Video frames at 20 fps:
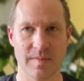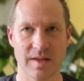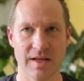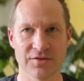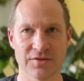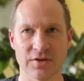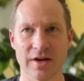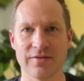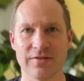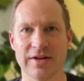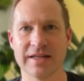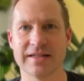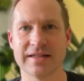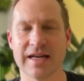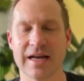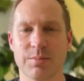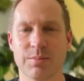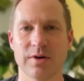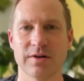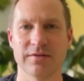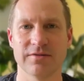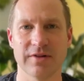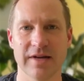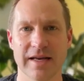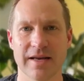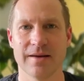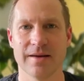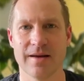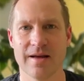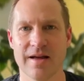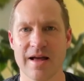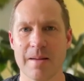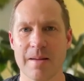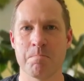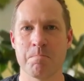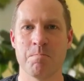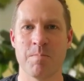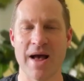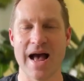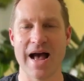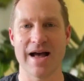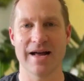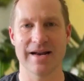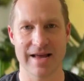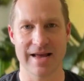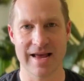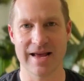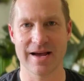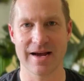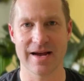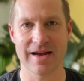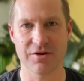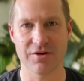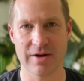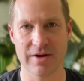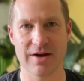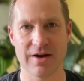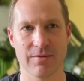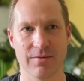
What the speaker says: And so I have an example of like bad AI grant